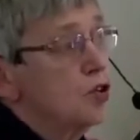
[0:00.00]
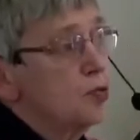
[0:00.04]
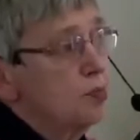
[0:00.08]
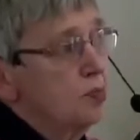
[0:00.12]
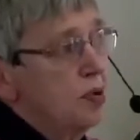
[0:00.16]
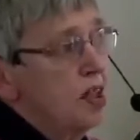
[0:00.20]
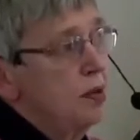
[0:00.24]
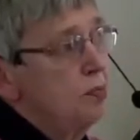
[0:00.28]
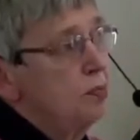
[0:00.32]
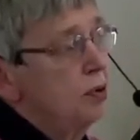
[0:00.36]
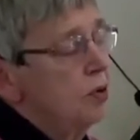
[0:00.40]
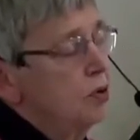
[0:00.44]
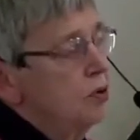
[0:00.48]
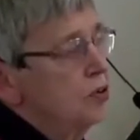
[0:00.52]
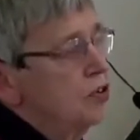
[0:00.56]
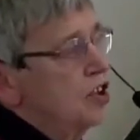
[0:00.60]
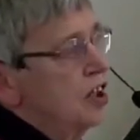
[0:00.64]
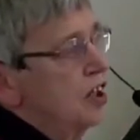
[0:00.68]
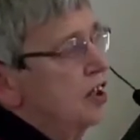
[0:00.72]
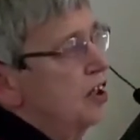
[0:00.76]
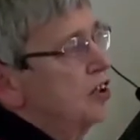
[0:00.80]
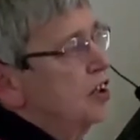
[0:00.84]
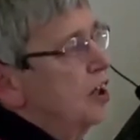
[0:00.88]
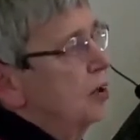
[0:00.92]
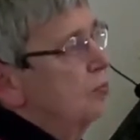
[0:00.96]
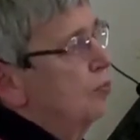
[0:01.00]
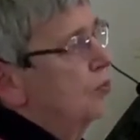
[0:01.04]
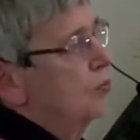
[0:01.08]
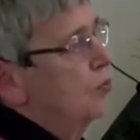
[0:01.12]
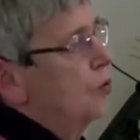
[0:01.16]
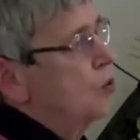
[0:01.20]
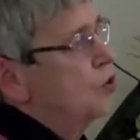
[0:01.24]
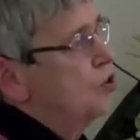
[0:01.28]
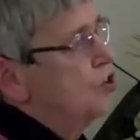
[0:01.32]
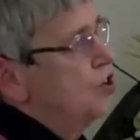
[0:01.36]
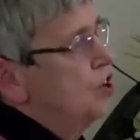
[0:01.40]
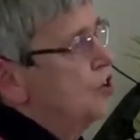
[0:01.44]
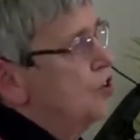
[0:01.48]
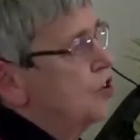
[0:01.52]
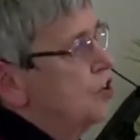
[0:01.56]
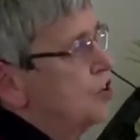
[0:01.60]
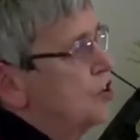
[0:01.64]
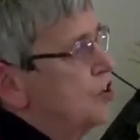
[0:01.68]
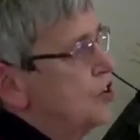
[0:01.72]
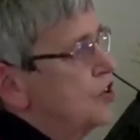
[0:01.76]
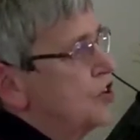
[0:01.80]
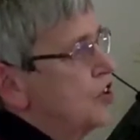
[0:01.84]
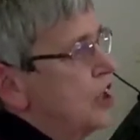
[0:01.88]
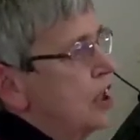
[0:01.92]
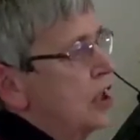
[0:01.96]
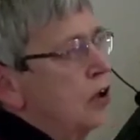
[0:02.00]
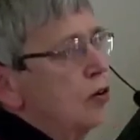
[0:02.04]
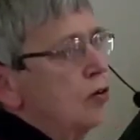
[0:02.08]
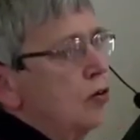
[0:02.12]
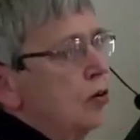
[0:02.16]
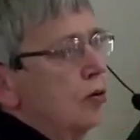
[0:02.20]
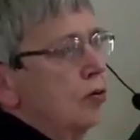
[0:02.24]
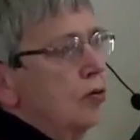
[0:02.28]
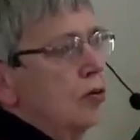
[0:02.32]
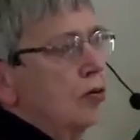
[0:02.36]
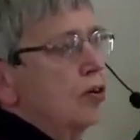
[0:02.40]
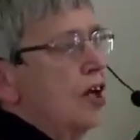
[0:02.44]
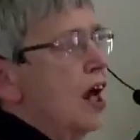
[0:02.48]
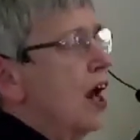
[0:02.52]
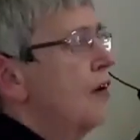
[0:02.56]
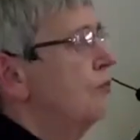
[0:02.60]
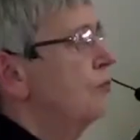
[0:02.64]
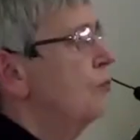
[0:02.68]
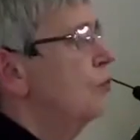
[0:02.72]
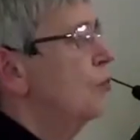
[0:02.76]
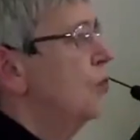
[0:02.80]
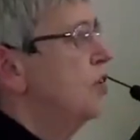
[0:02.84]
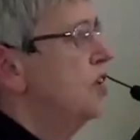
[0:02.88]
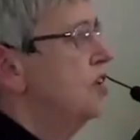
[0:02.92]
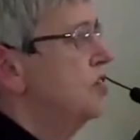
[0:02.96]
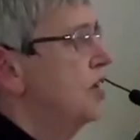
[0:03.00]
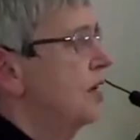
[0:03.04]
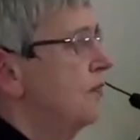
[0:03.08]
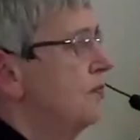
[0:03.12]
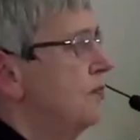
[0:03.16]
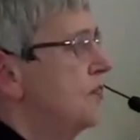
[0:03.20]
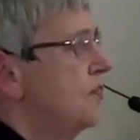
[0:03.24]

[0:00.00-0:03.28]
people who turned up before Jesus and said, look, Lord, haven't we done